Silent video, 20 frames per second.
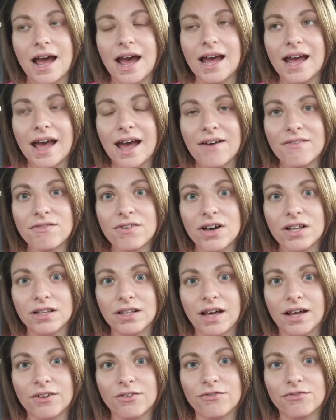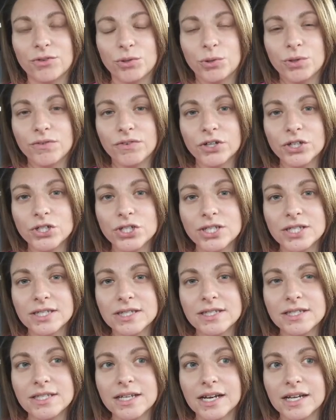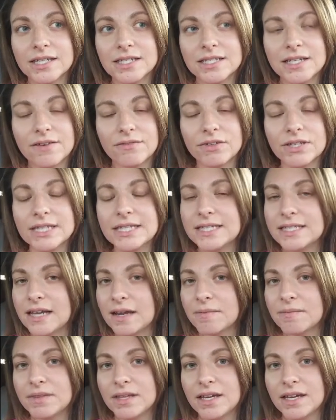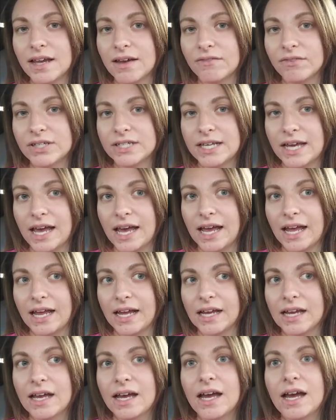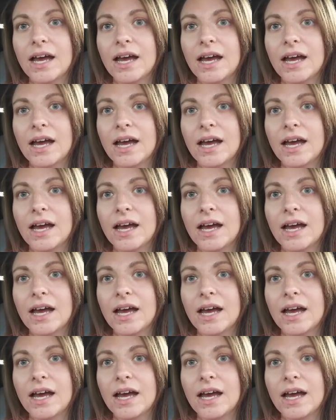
I have a lot of food aversions, and it's never the same thing every day.